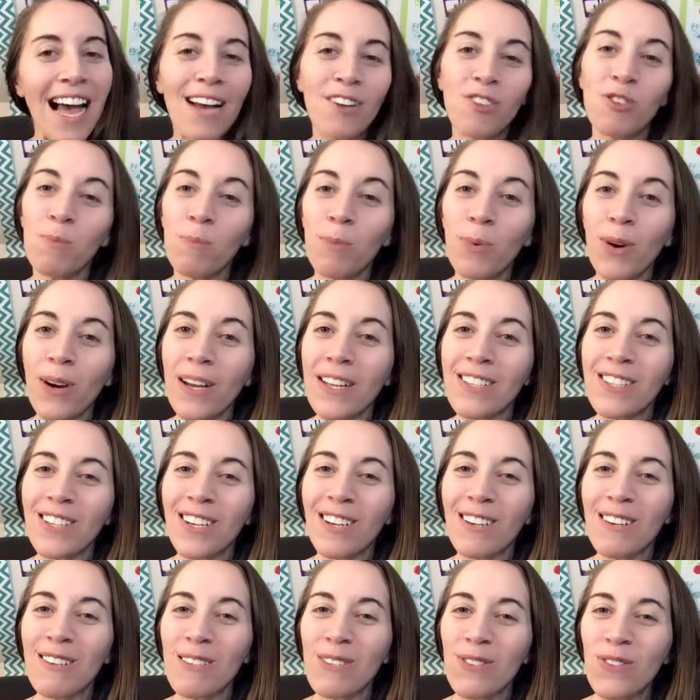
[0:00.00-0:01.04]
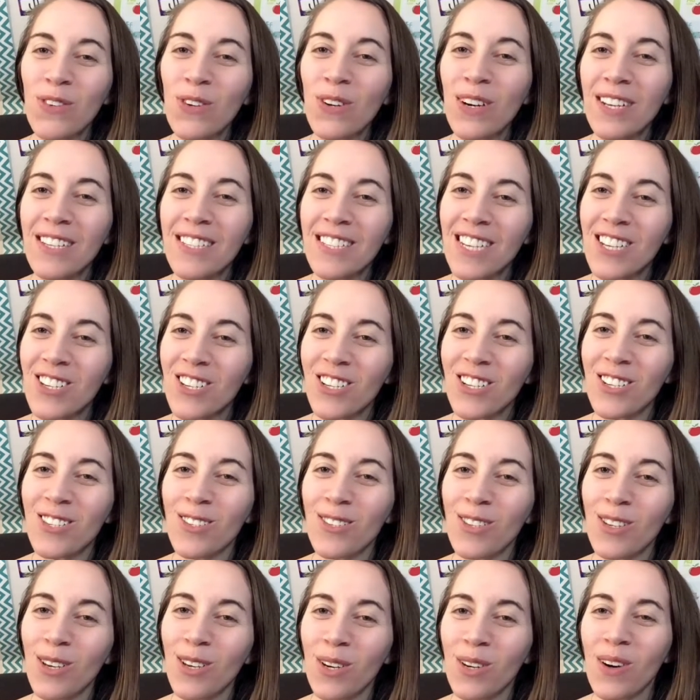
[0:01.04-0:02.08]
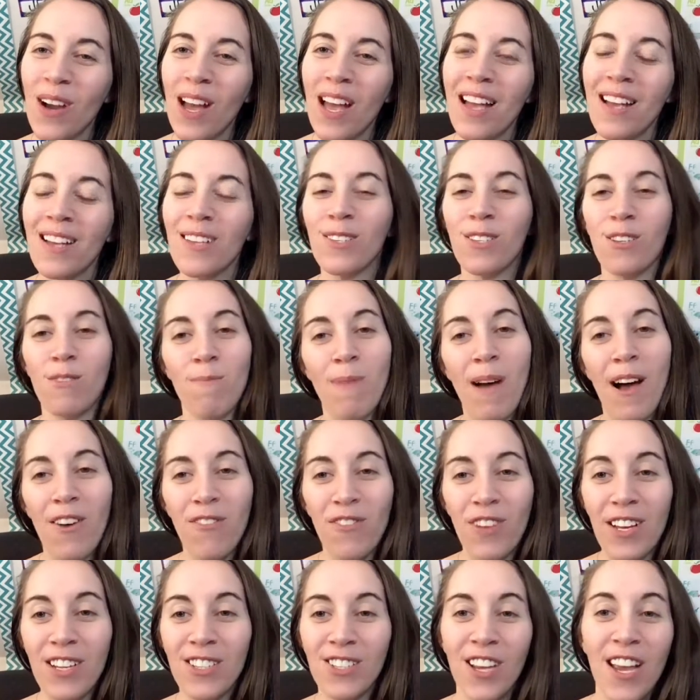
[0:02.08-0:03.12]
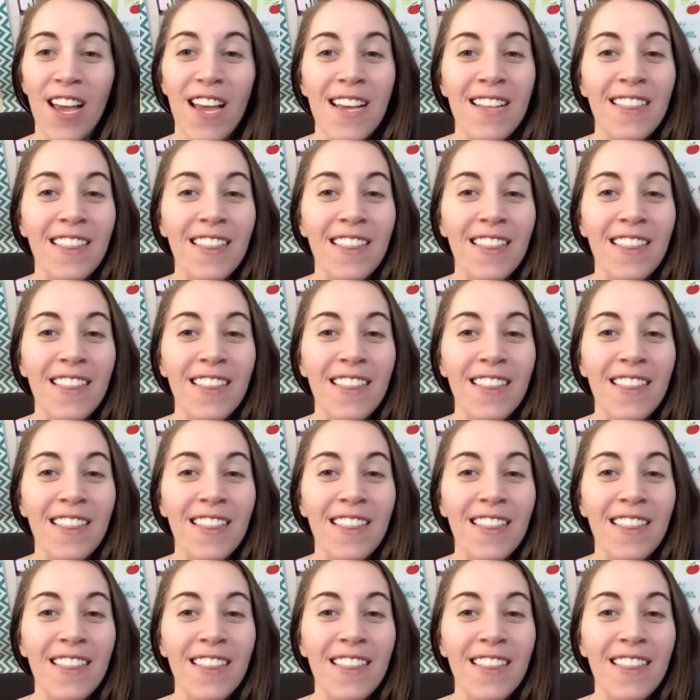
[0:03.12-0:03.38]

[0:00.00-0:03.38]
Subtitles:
/ pointers for teachers new to PalFish.